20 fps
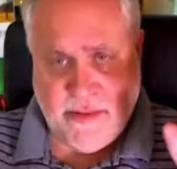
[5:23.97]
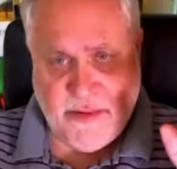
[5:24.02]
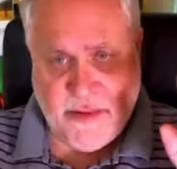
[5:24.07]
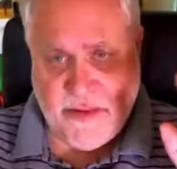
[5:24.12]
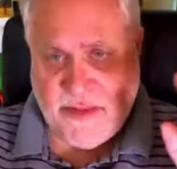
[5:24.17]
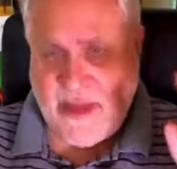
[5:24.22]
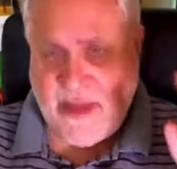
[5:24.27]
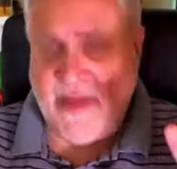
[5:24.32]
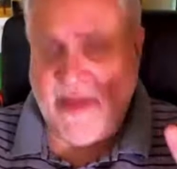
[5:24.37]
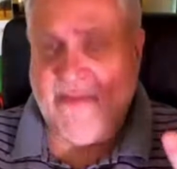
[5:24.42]

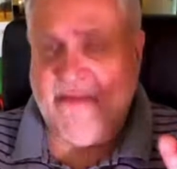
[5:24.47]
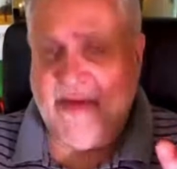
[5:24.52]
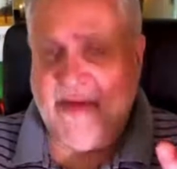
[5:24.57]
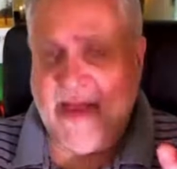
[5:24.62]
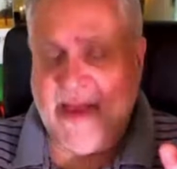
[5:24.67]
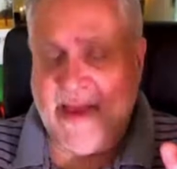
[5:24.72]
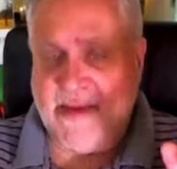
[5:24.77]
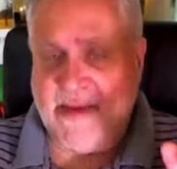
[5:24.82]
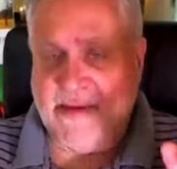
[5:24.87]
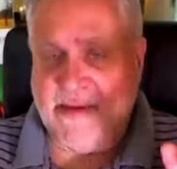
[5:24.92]
think
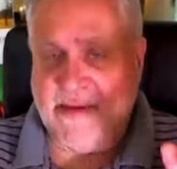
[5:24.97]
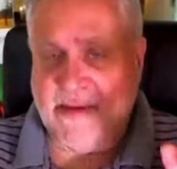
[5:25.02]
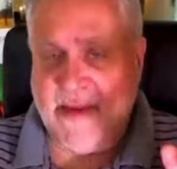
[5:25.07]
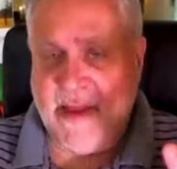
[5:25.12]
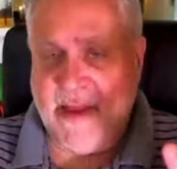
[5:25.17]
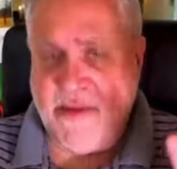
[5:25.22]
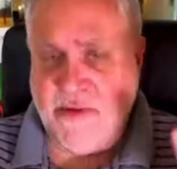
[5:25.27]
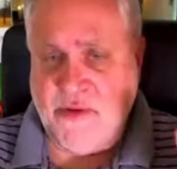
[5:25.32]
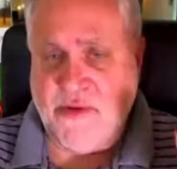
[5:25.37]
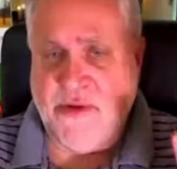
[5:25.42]
fast
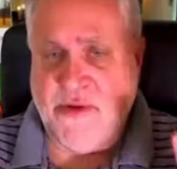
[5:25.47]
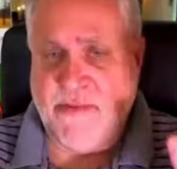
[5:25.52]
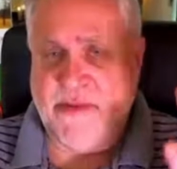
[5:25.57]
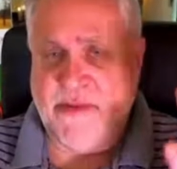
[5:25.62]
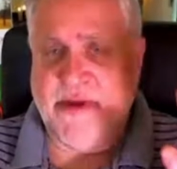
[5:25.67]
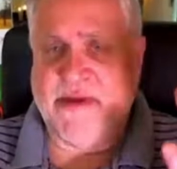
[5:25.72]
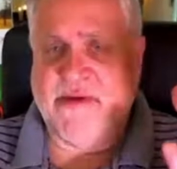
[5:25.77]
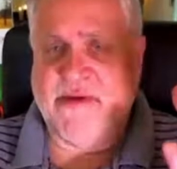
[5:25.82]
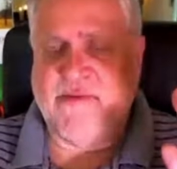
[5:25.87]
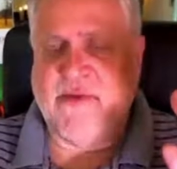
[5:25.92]
and do your
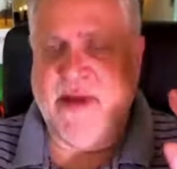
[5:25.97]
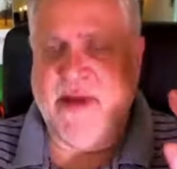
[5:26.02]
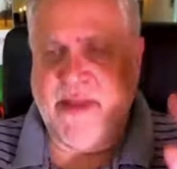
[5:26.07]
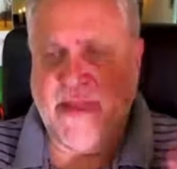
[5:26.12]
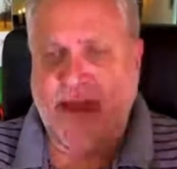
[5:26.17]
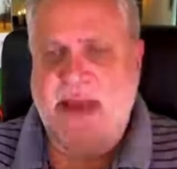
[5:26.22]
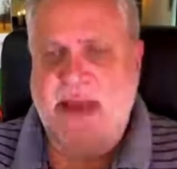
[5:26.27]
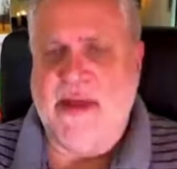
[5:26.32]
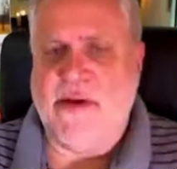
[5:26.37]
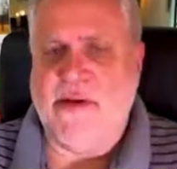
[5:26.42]
best right
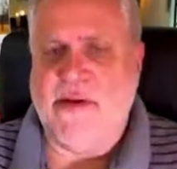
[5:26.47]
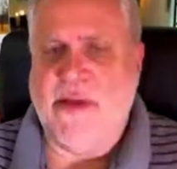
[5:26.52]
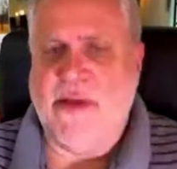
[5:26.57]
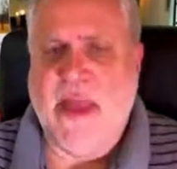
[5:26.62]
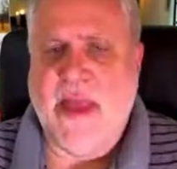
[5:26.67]
now.